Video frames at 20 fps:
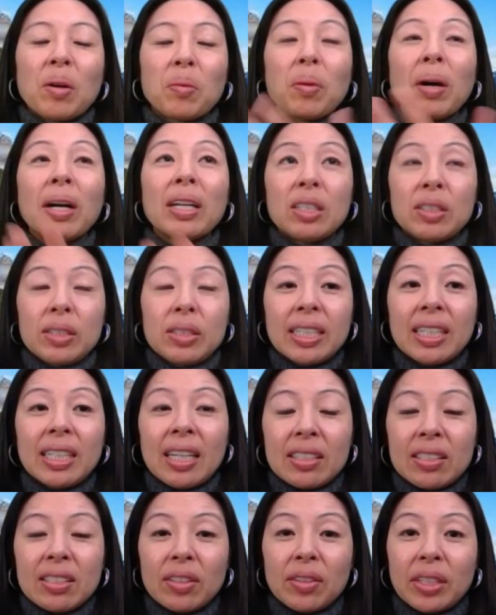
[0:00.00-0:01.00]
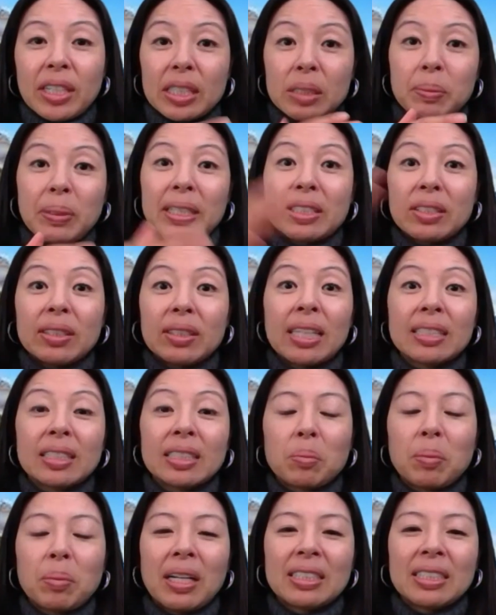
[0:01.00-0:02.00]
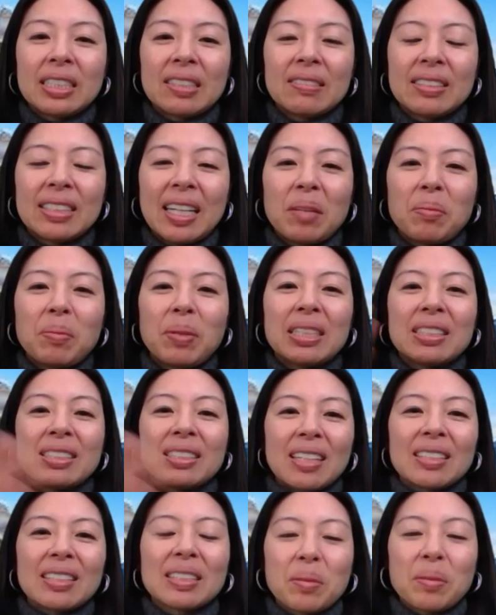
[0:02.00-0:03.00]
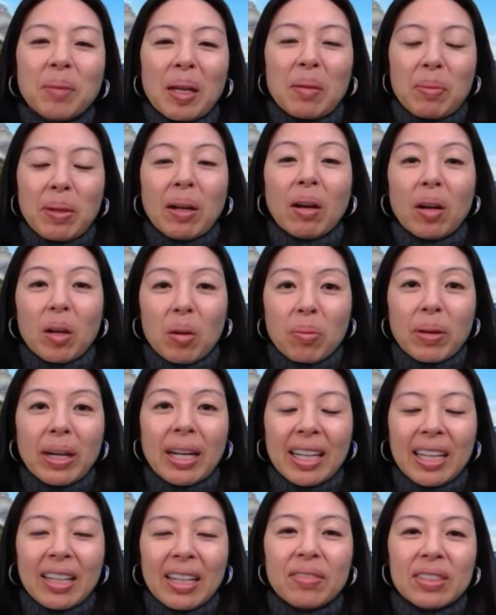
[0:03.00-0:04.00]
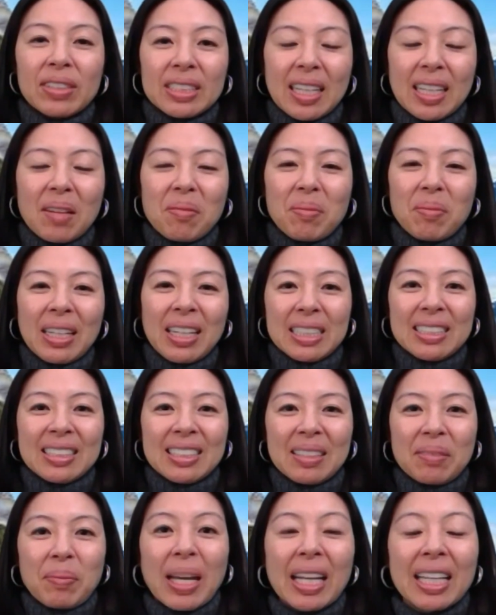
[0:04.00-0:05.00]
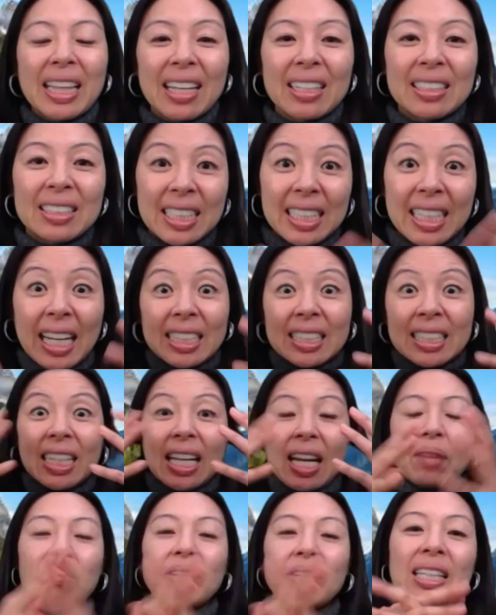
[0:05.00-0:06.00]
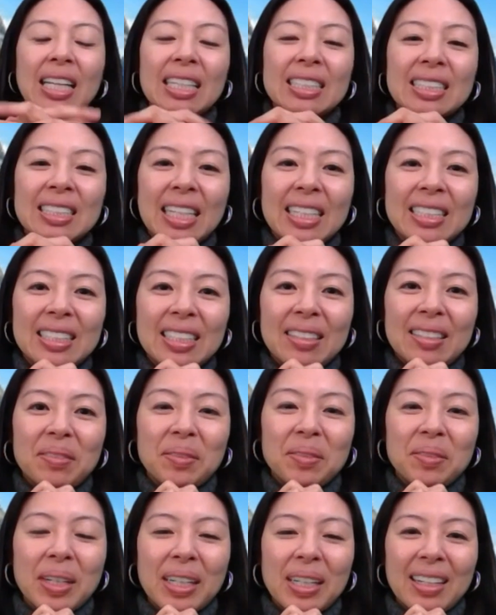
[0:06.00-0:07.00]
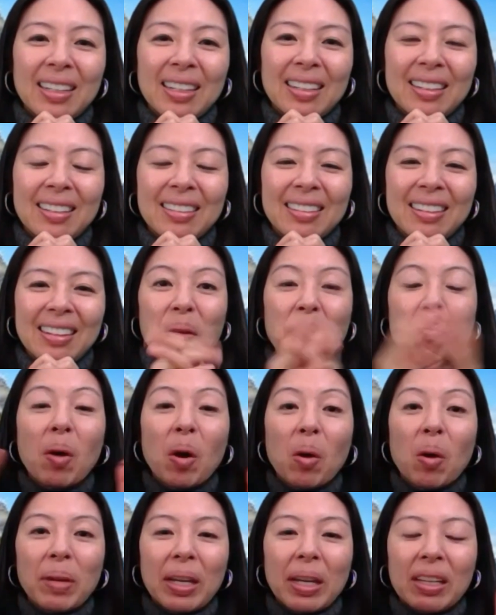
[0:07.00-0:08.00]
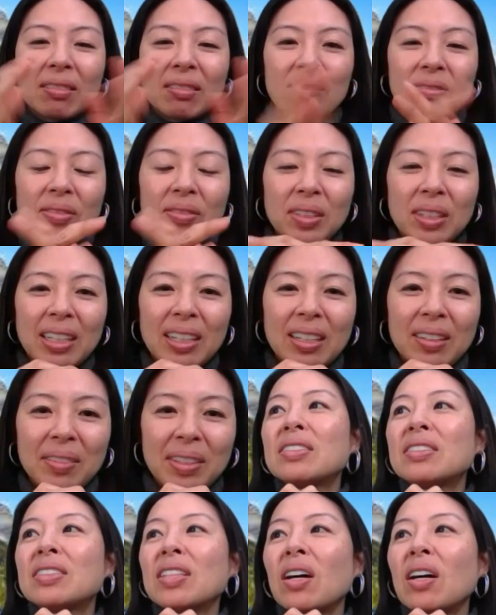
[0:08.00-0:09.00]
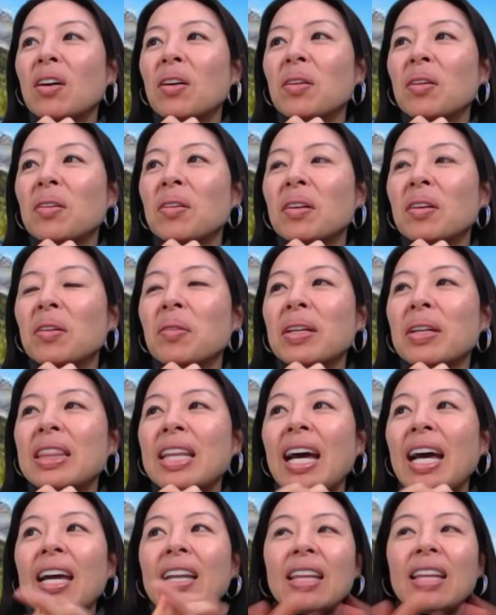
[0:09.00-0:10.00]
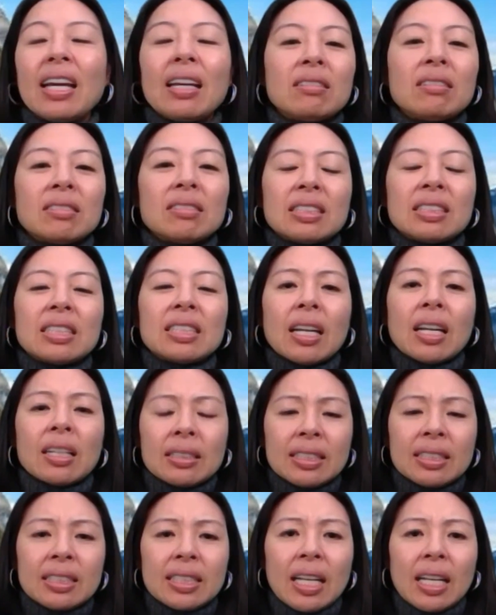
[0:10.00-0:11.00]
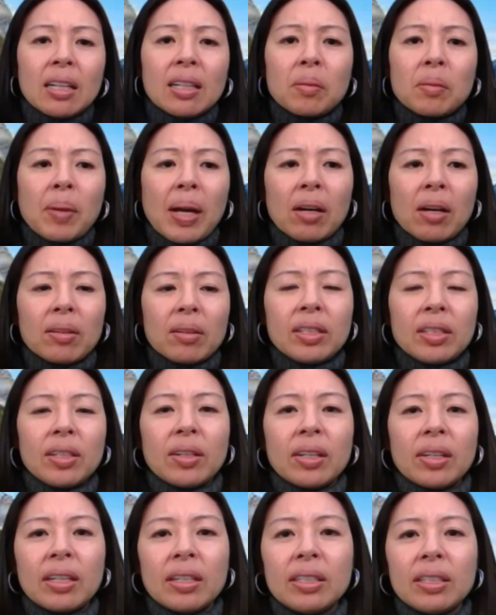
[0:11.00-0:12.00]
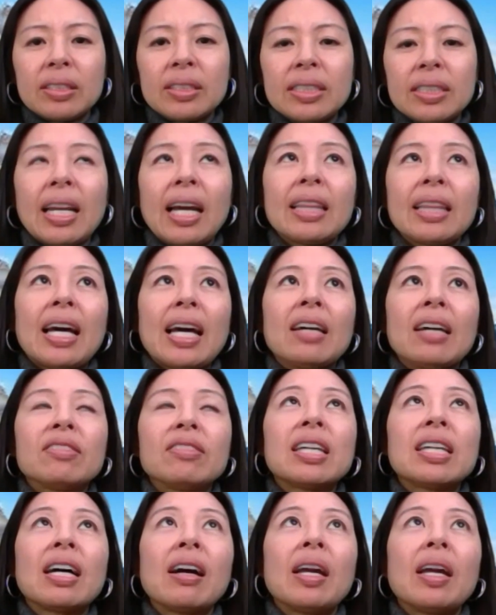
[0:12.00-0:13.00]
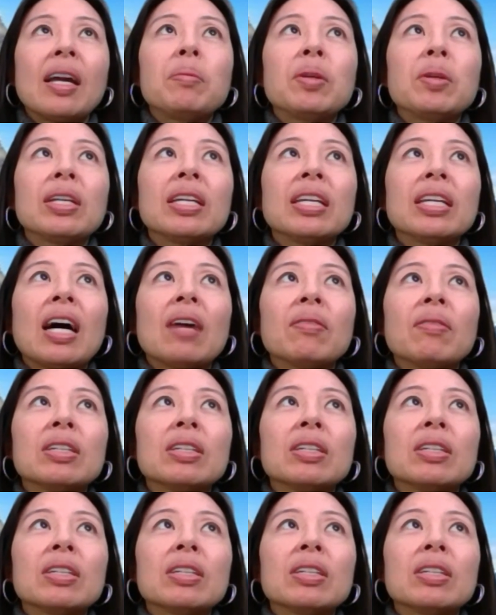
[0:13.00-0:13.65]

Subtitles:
Well, one, you took it as a learning experience, so that's the positive side, but it's also might be heartbreaking for some just to make that, to get to that realization. What a moment for you. So with that, then tell about you said at that time you didn't